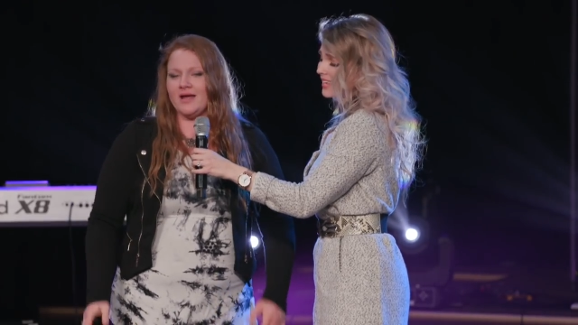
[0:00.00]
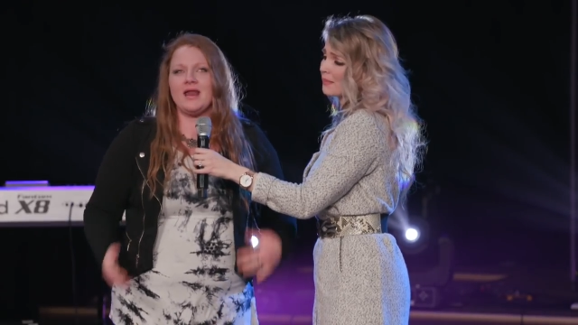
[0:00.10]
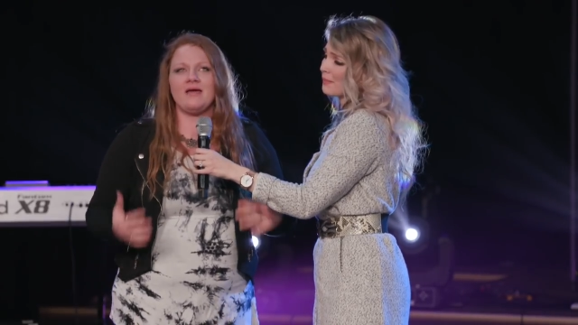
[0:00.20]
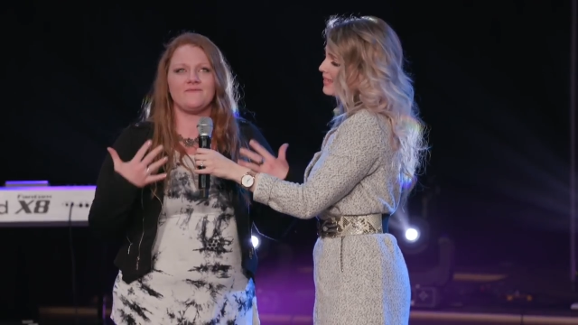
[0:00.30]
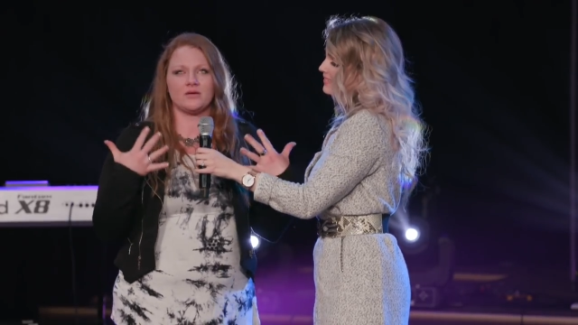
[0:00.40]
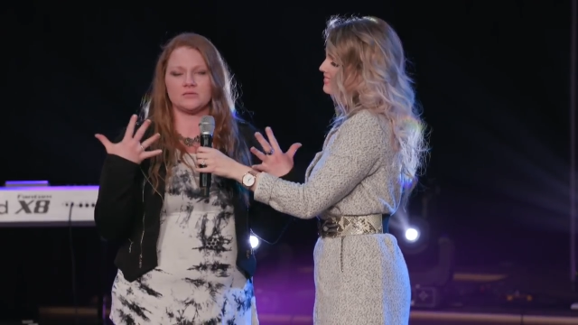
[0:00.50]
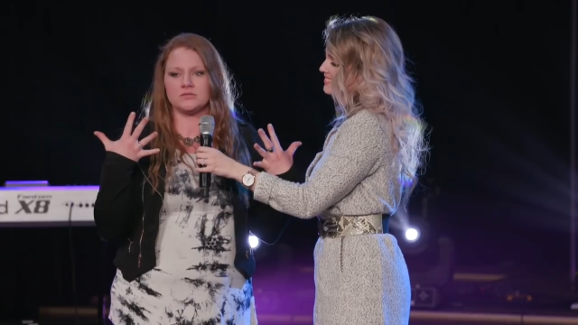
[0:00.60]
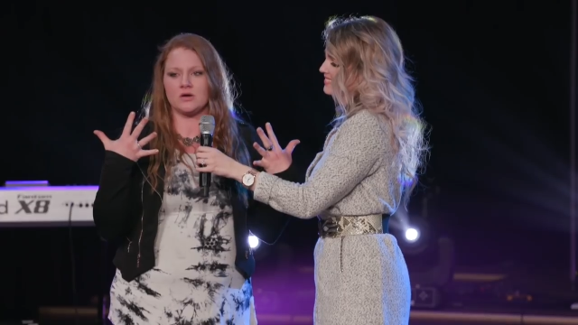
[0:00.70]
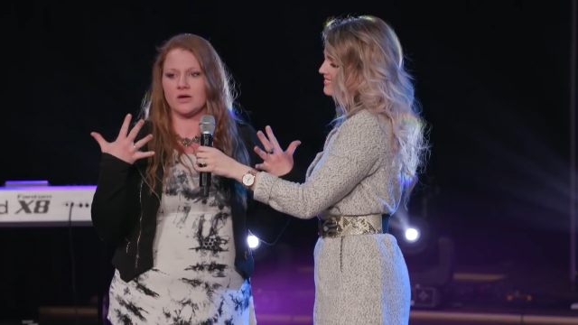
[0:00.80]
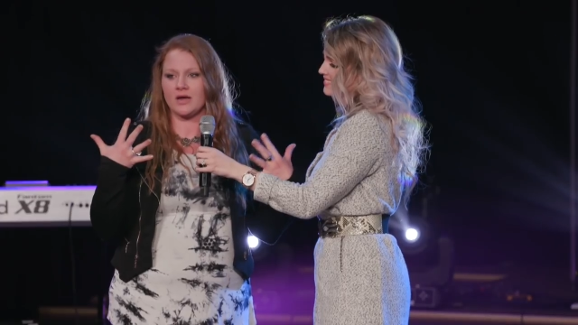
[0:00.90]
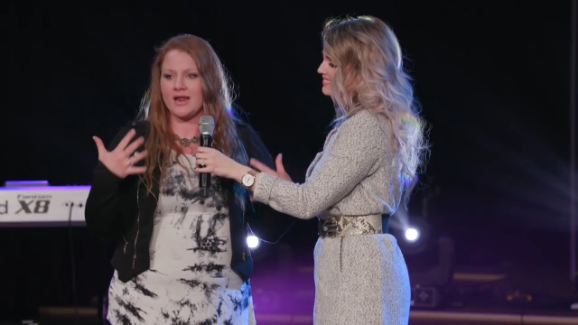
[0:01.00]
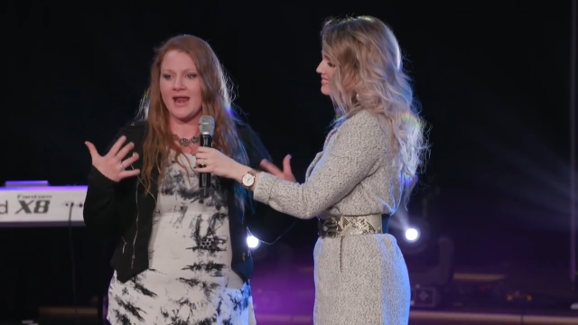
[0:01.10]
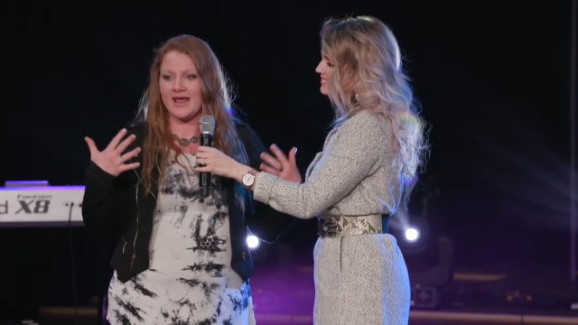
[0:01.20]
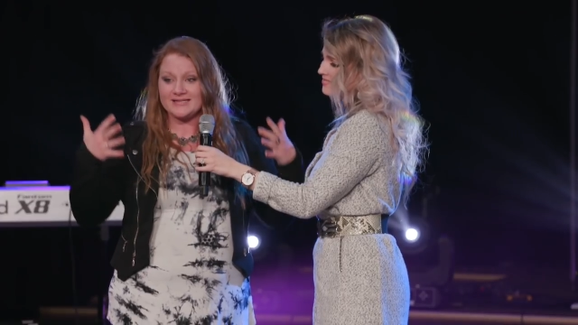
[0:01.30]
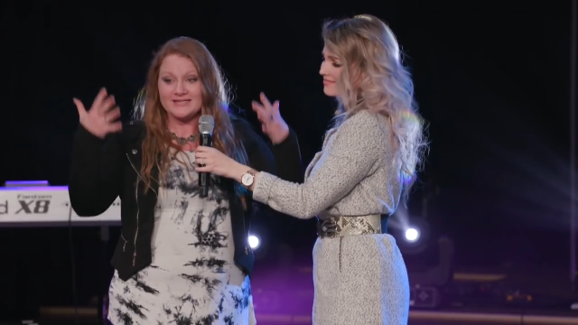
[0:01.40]
Speaker 1: And I feel so good.
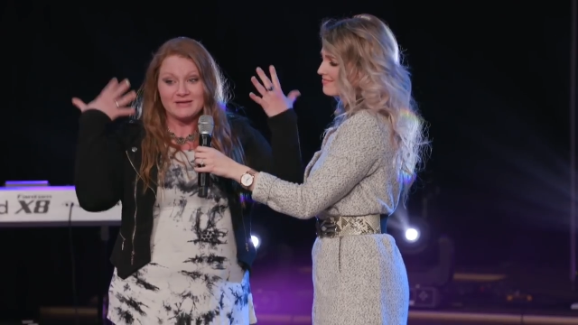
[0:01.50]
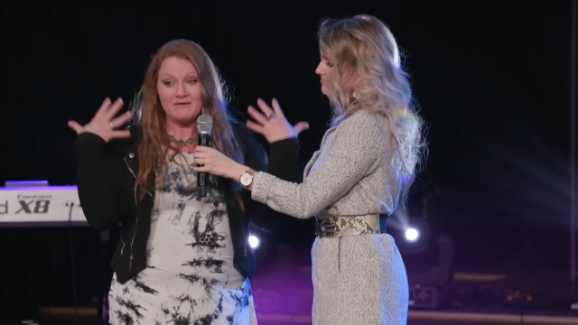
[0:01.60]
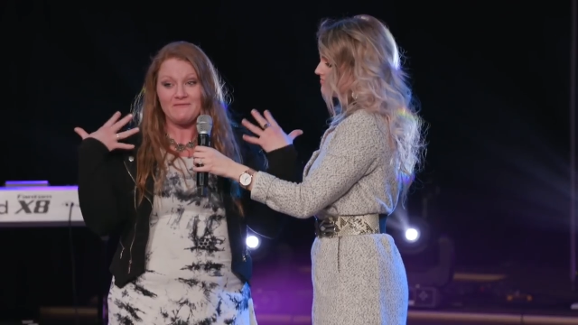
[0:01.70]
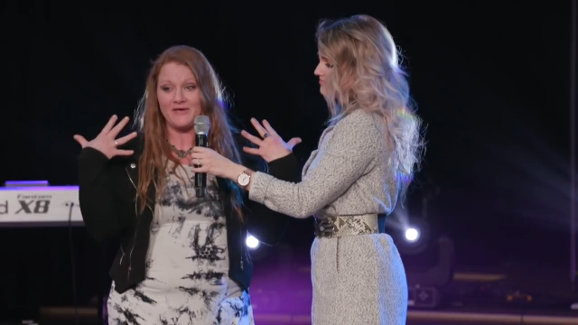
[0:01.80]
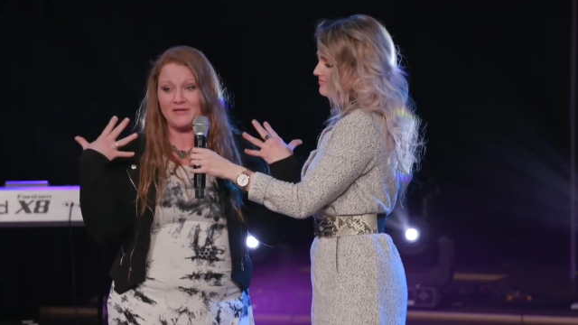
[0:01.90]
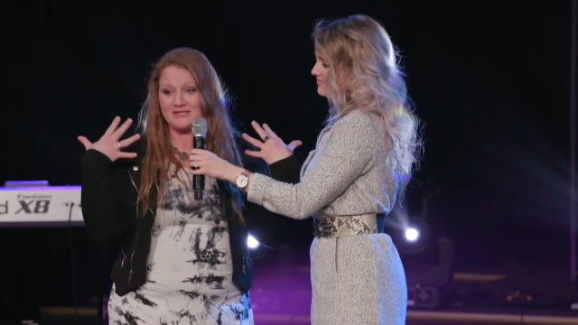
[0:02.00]
And I can still feel